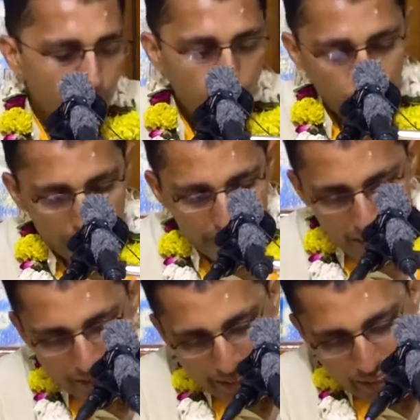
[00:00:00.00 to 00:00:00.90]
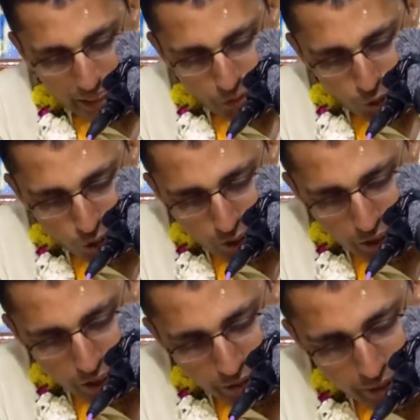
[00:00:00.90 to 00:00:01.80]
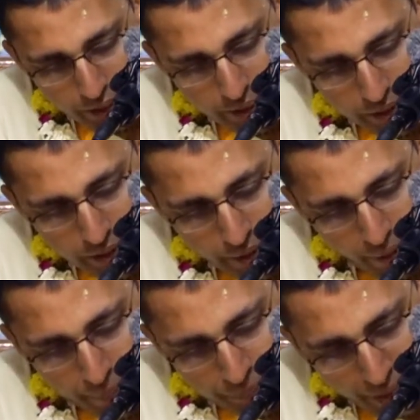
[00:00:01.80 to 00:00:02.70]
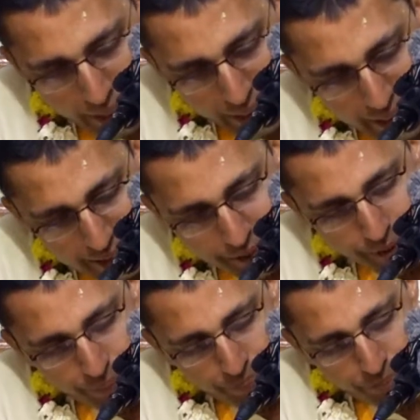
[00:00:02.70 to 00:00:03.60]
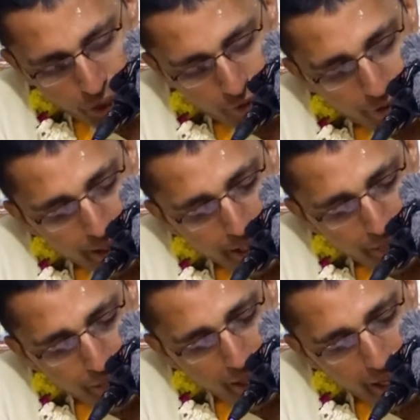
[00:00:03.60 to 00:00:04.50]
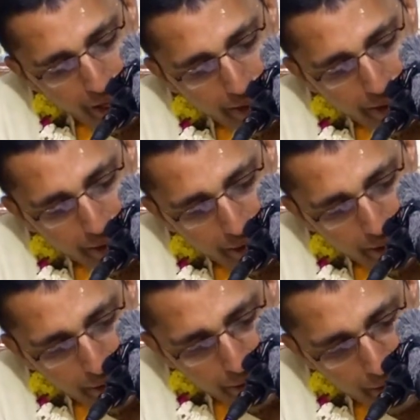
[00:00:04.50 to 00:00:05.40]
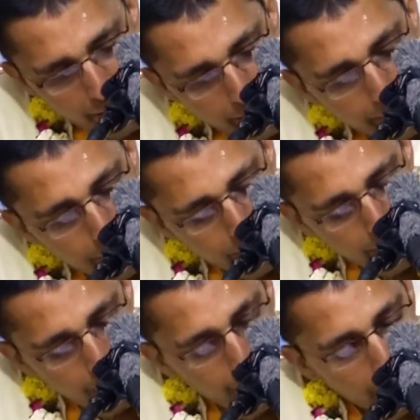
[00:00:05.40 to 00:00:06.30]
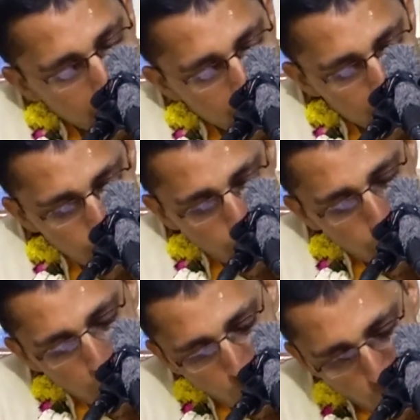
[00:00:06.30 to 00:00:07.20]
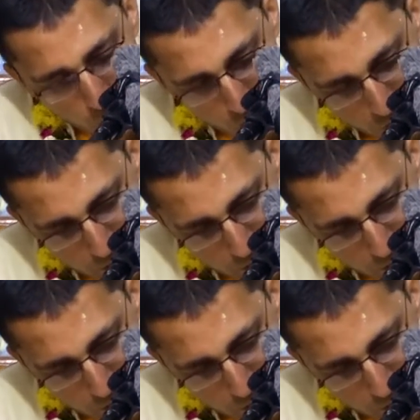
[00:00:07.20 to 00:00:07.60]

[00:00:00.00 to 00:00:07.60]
Prabhupada clearly says devotional service is within the internal energy of the Lord.